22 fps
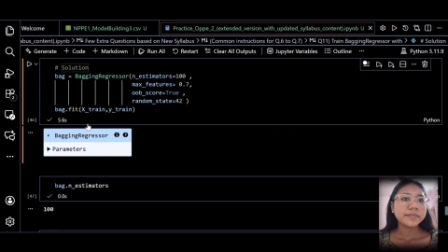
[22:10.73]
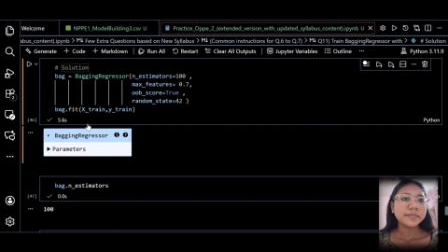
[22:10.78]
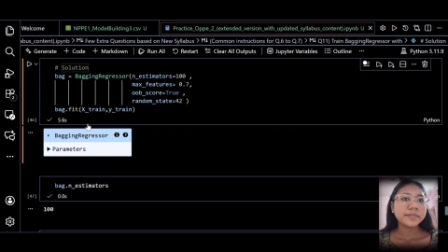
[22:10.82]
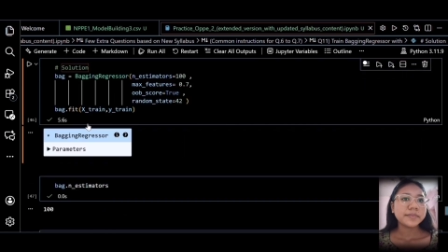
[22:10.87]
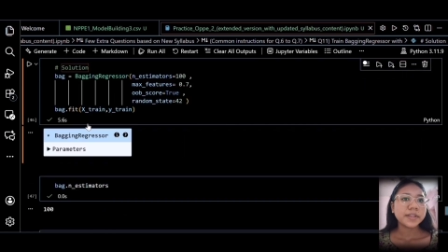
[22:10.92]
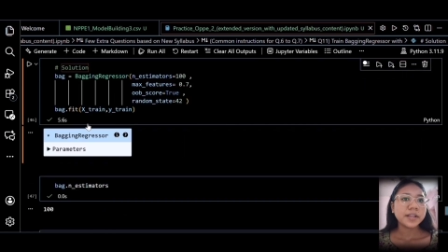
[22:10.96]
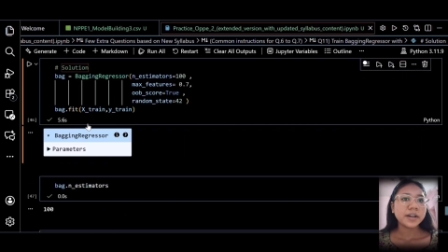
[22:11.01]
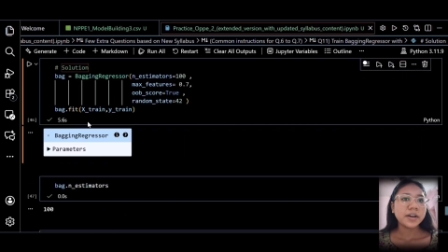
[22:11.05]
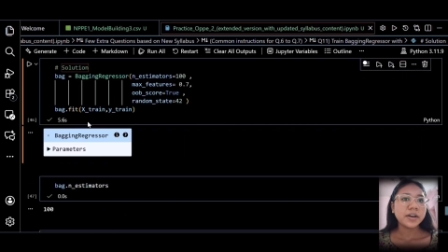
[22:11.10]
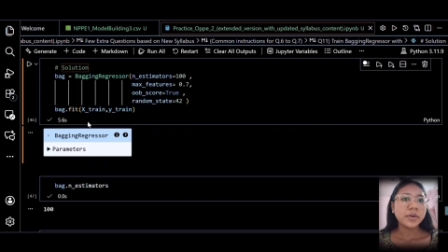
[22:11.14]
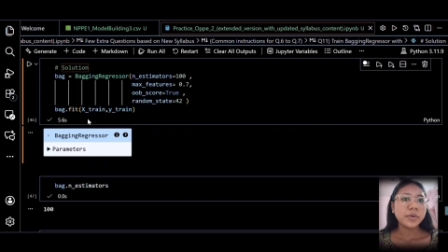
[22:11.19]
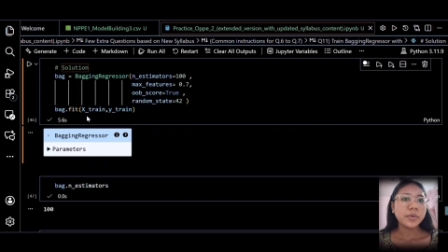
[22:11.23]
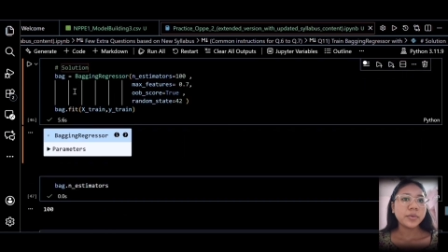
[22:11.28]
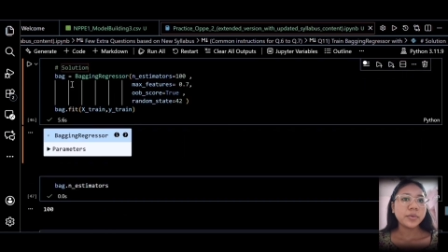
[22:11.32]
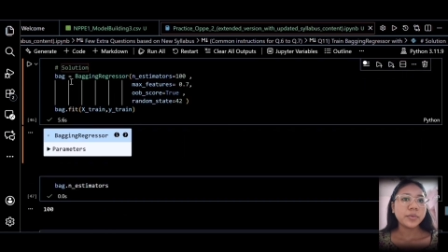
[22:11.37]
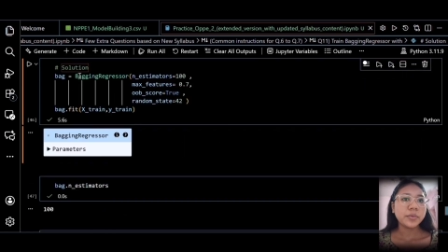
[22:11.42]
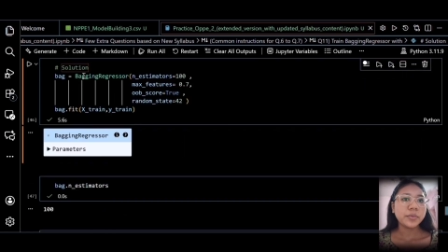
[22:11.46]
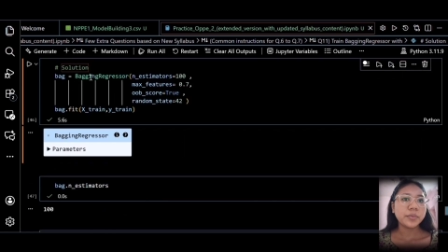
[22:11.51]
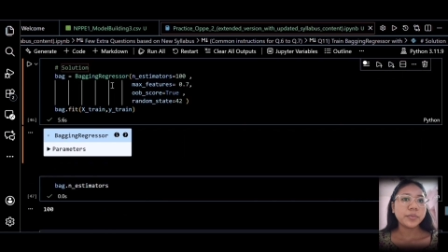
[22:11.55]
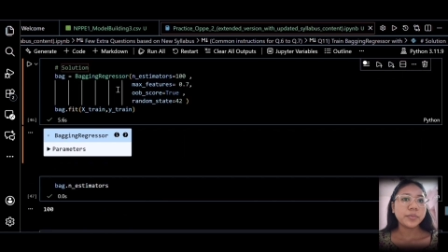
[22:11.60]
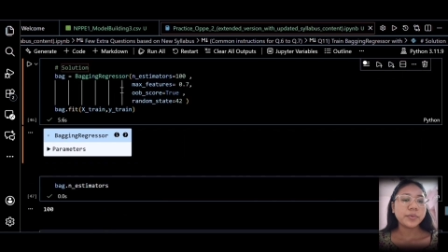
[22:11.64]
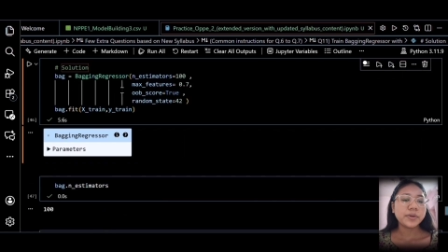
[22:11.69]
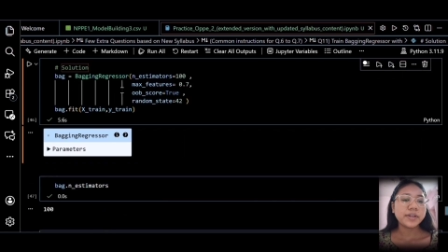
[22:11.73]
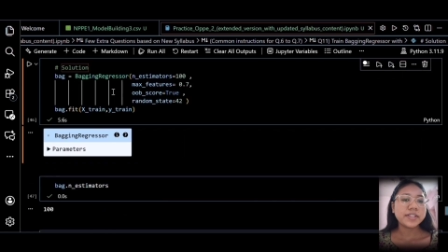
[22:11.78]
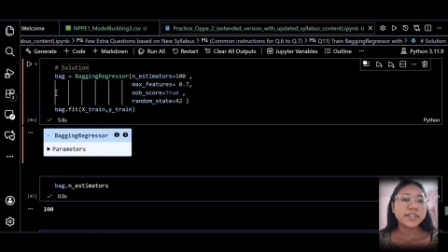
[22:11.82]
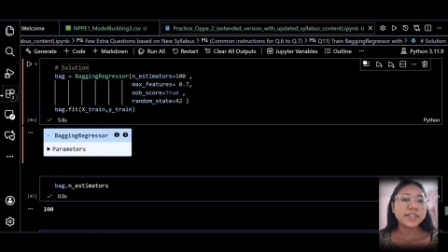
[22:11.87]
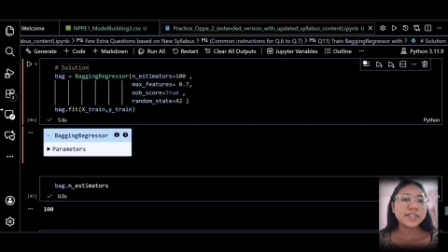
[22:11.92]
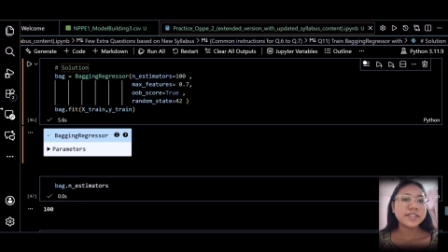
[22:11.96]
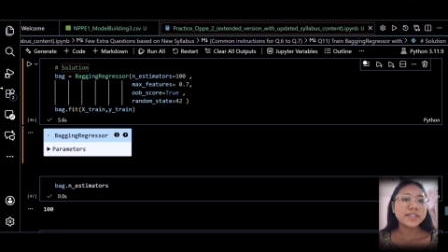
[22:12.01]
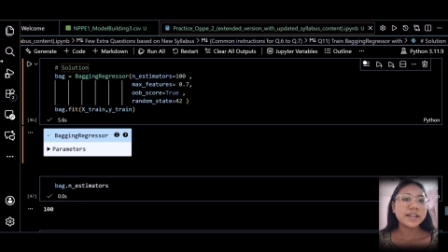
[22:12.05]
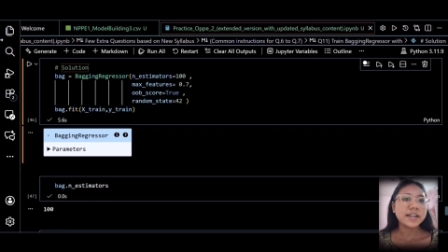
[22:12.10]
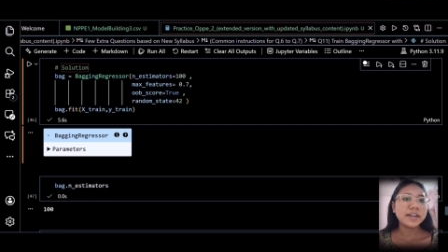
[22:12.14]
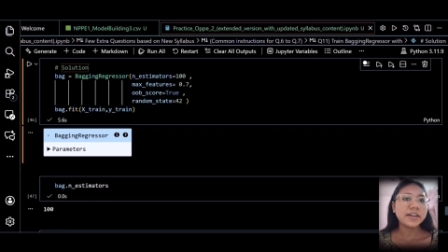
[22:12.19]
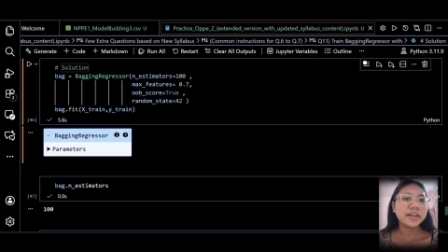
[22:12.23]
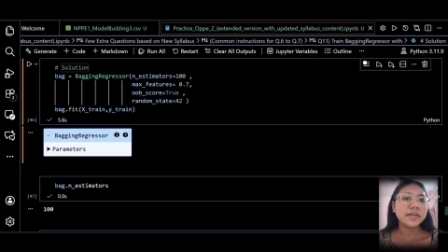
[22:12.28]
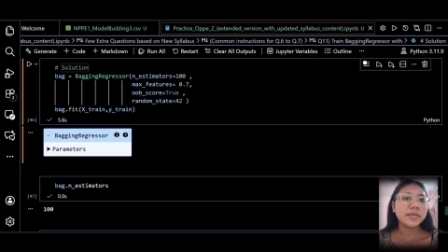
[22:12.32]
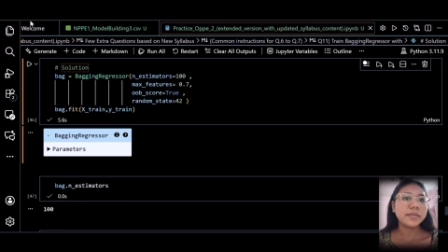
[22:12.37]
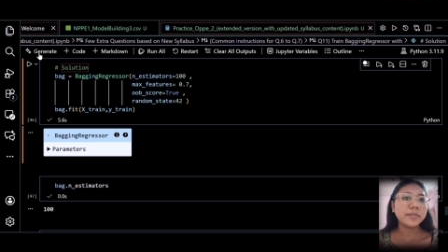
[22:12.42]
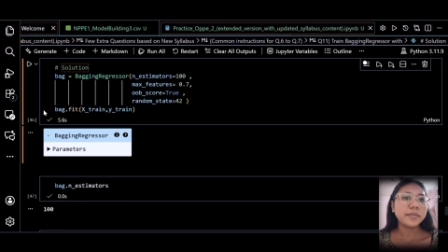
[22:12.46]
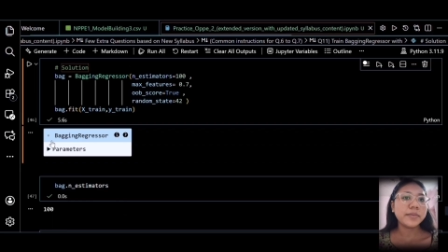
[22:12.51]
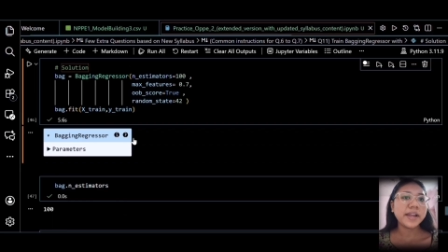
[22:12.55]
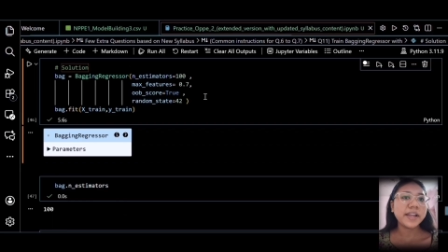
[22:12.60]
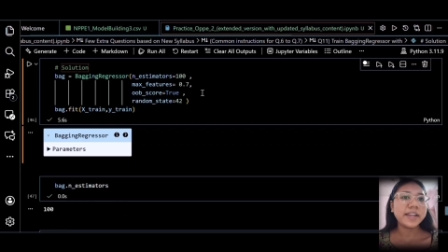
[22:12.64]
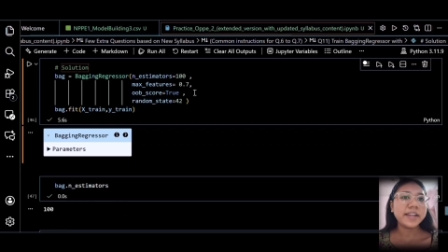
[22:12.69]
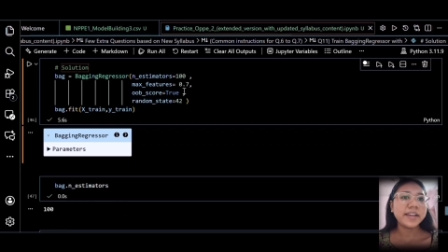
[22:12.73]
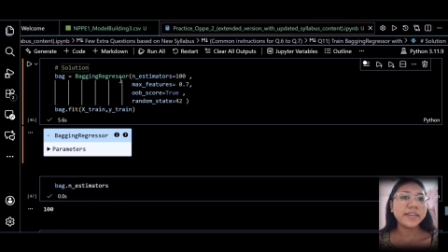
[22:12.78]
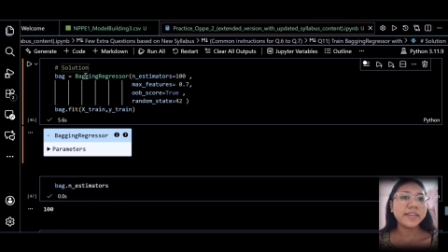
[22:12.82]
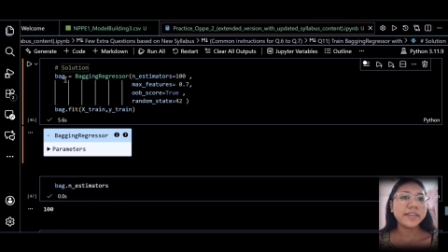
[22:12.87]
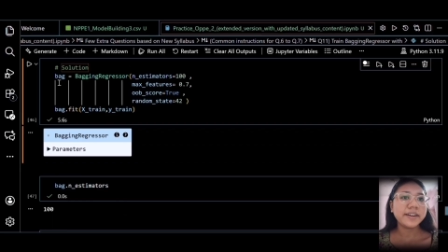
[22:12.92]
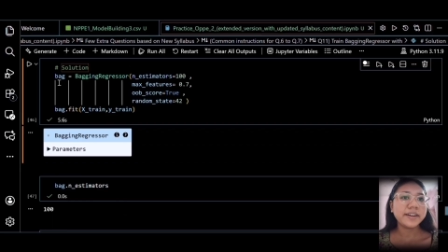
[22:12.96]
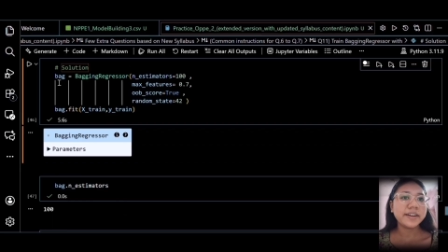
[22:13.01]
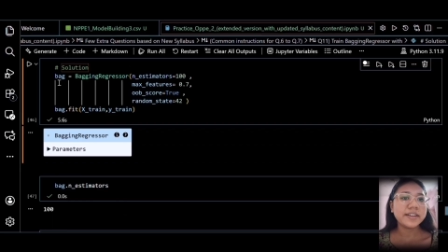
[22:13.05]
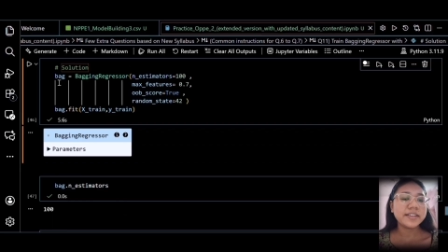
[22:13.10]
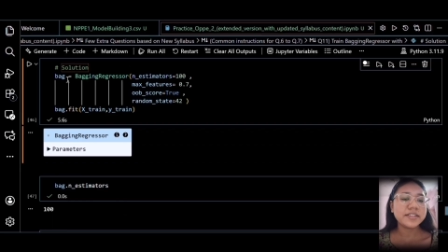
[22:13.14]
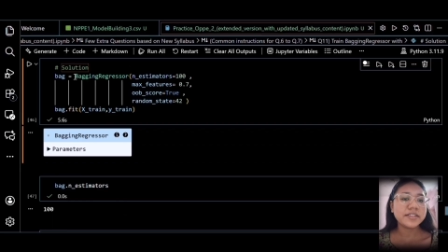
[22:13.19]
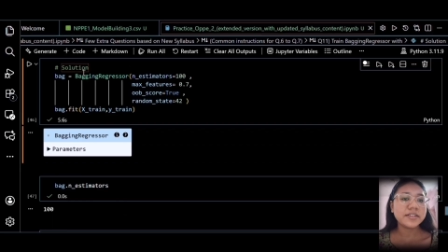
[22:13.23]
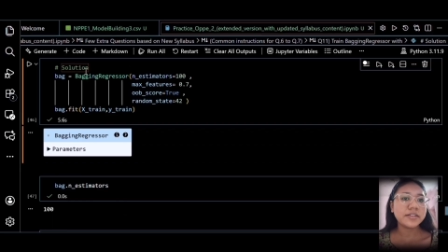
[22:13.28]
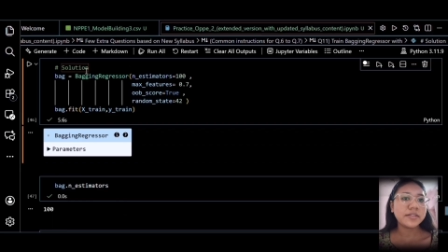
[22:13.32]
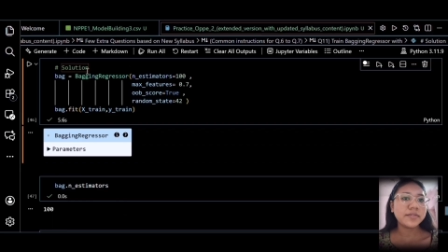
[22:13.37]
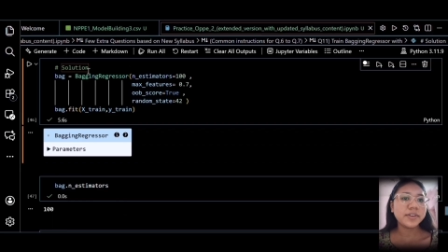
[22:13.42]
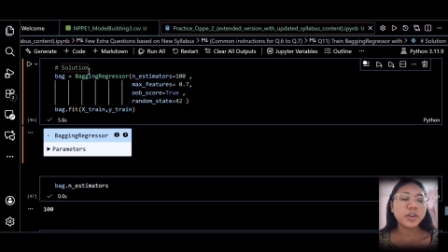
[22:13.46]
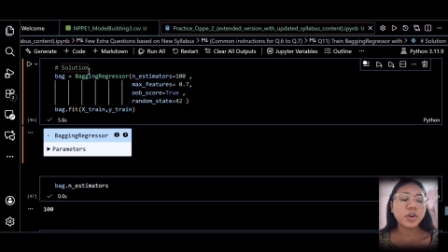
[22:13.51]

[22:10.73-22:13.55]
Now let's set bagging regressor.